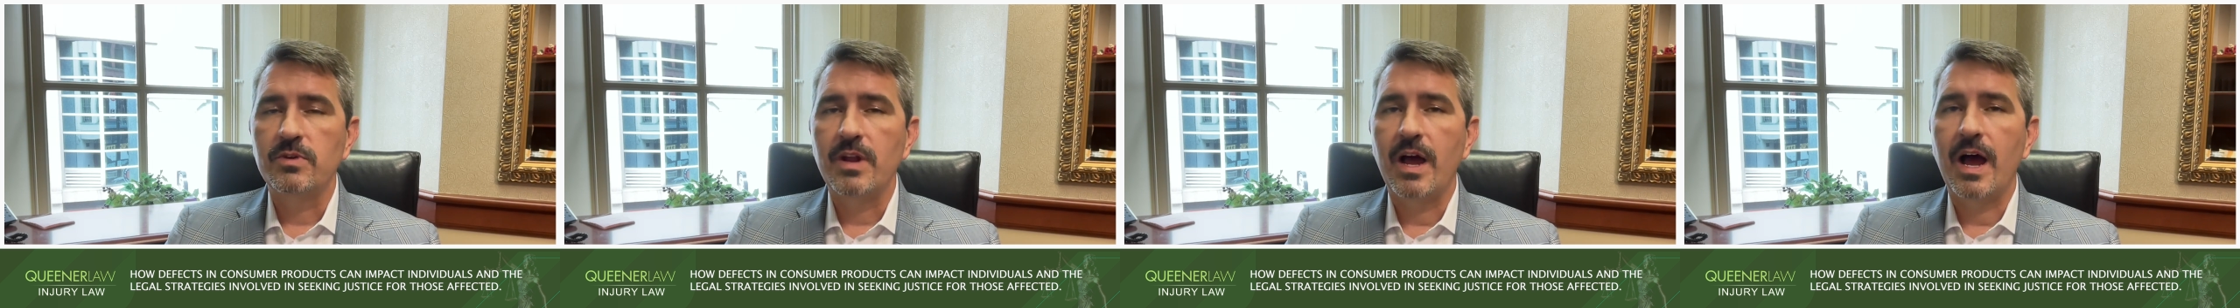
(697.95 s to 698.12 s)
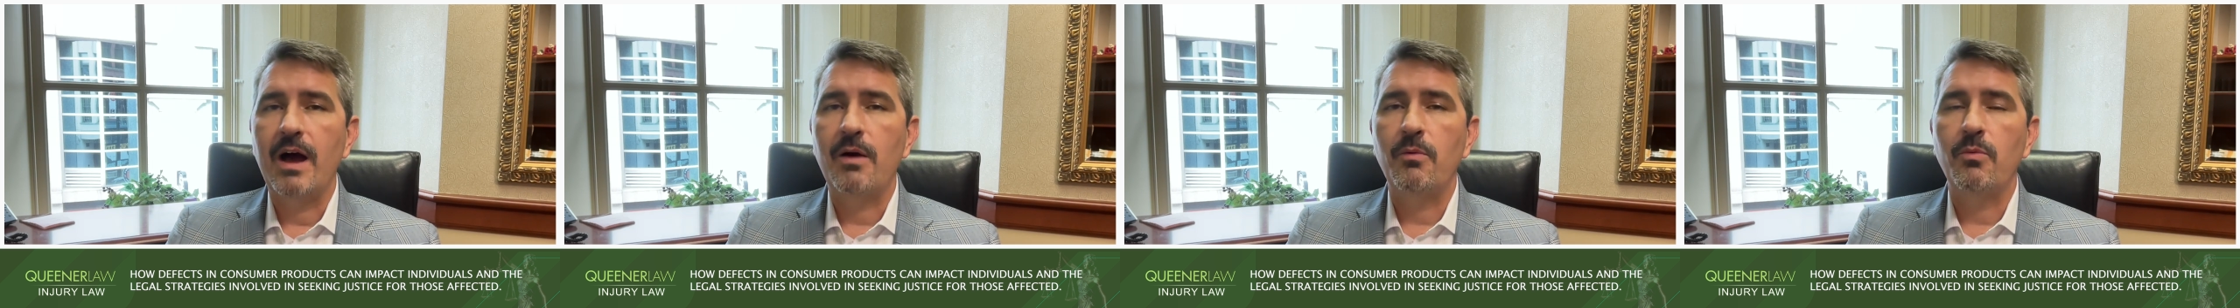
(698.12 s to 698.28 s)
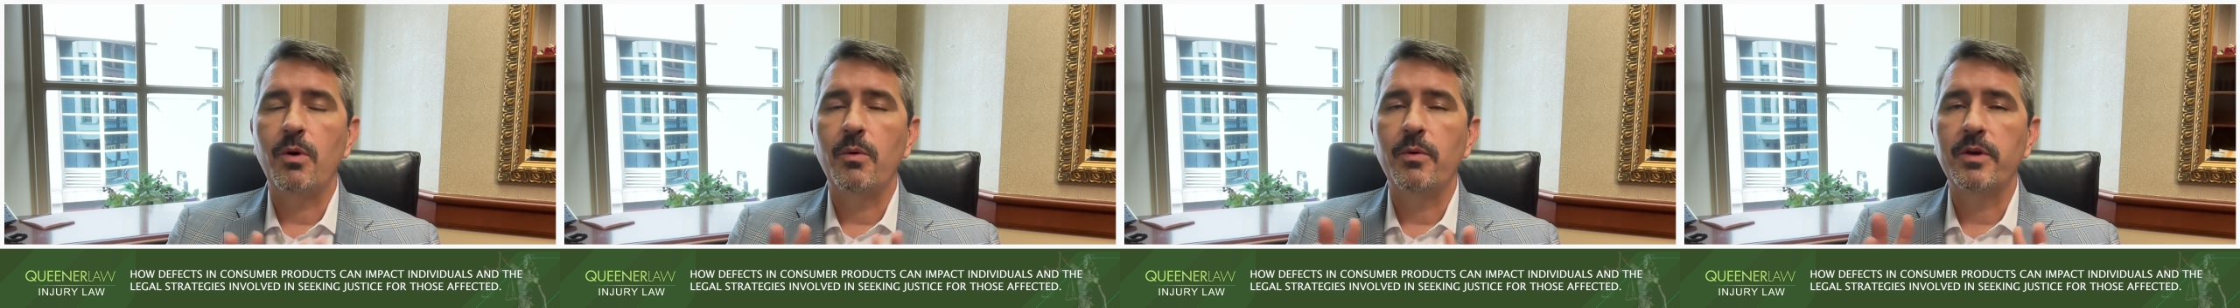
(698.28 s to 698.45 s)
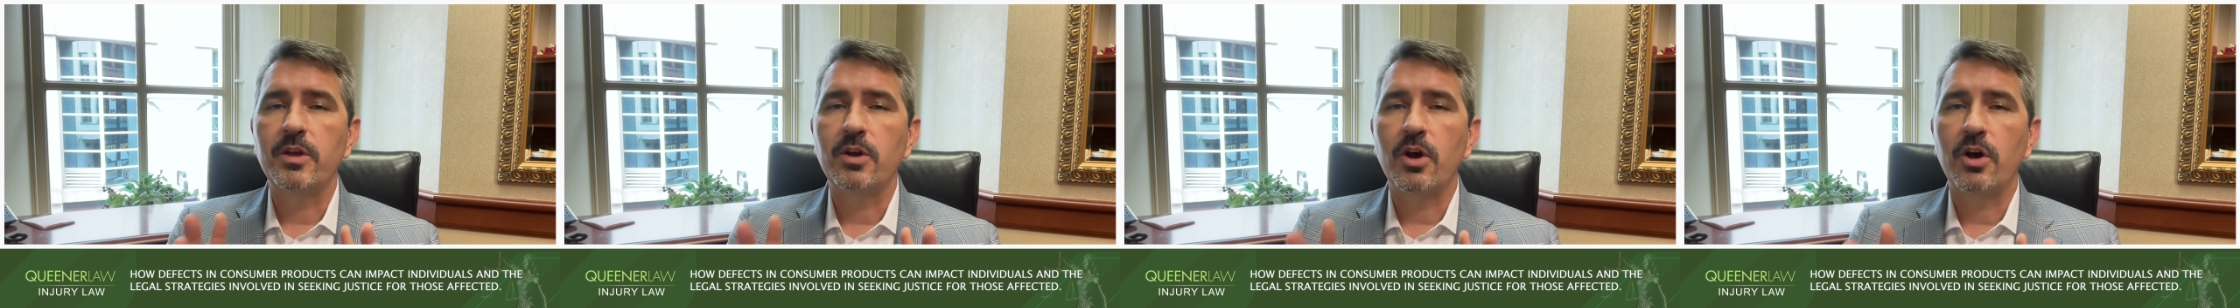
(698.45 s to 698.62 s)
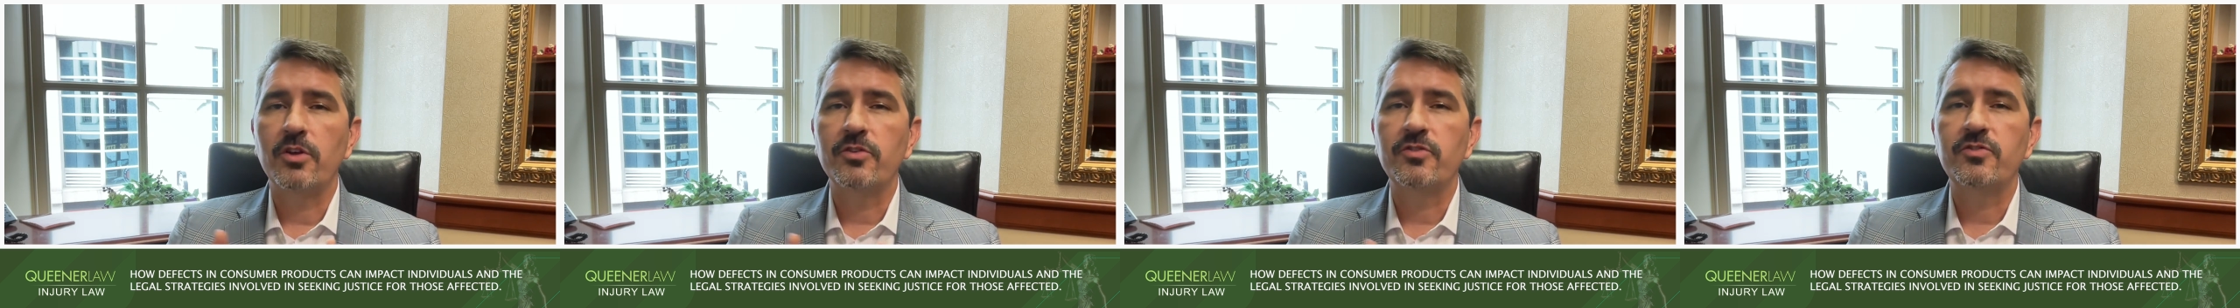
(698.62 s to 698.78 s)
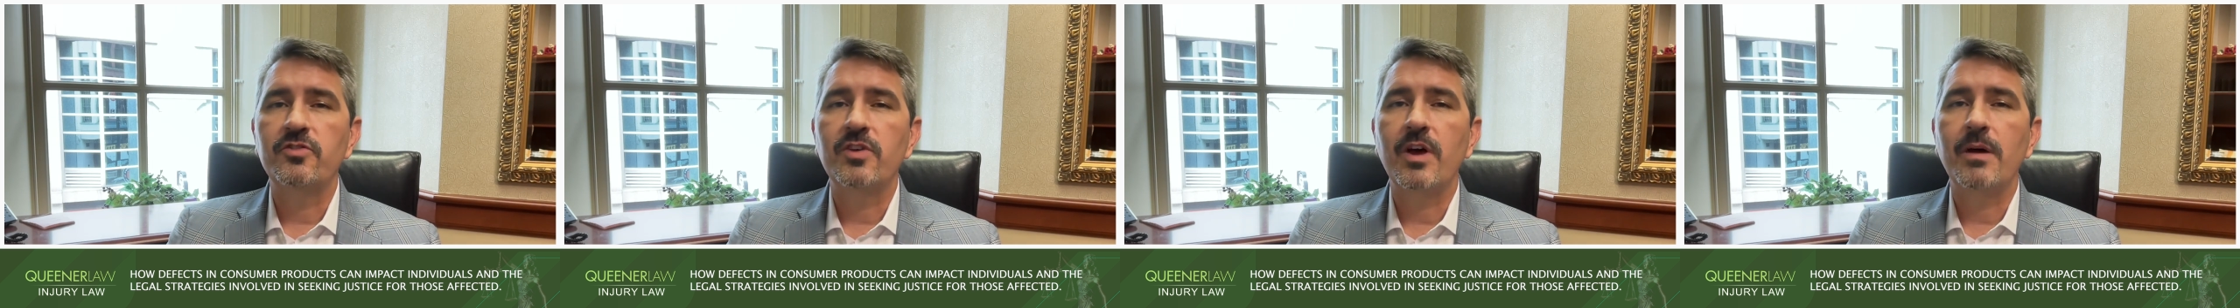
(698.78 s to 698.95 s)
not what we
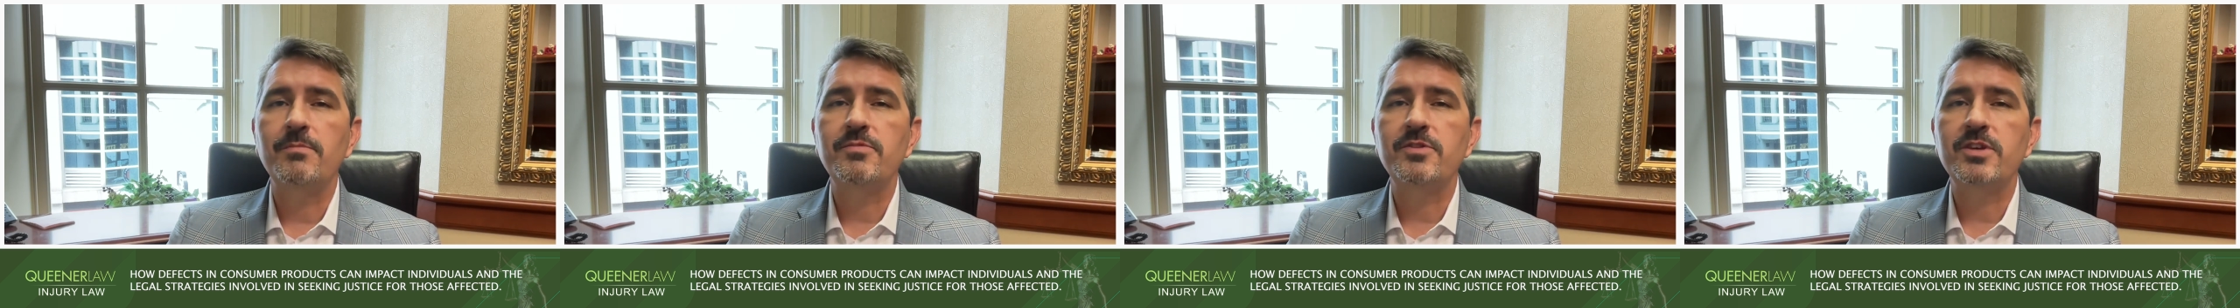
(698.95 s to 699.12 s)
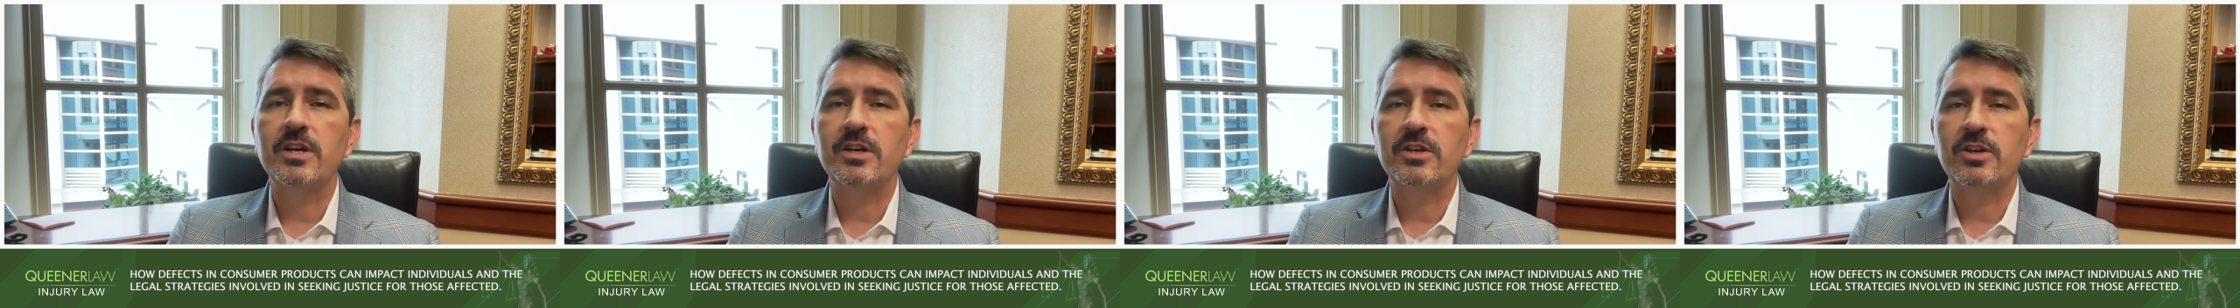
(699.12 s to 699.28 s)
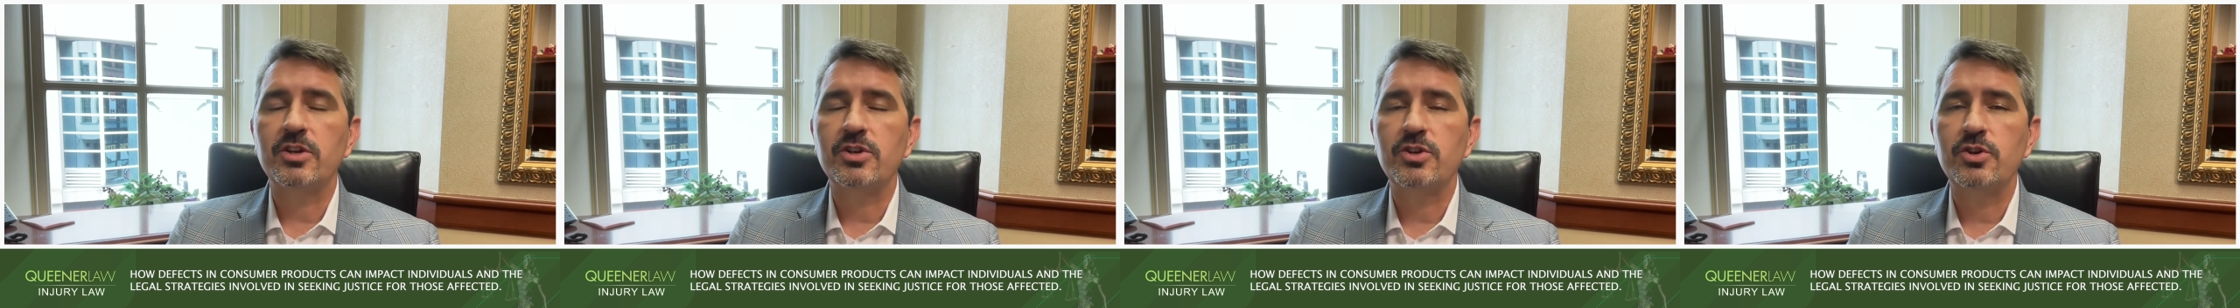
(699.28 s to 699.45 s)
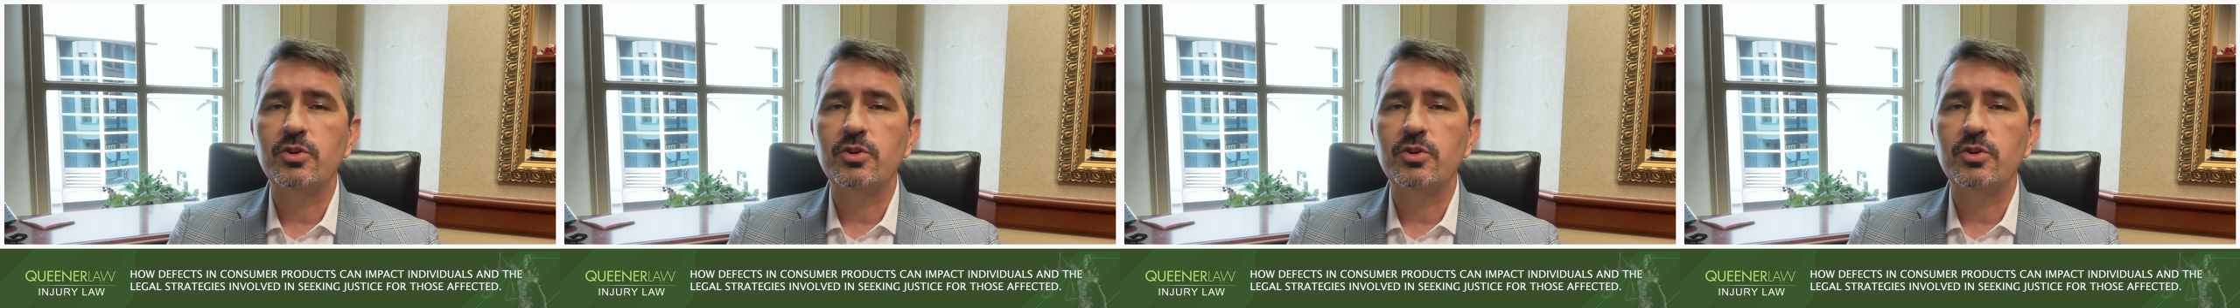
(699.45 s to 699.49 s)
call subject